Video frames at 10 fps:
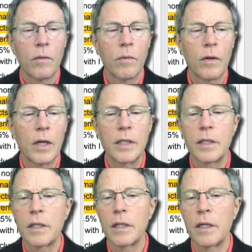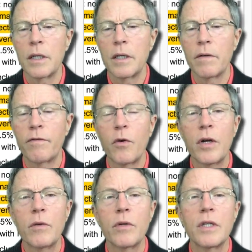what uh,
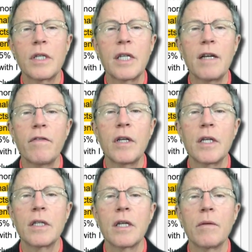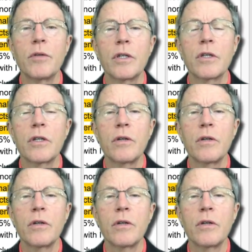470 subjects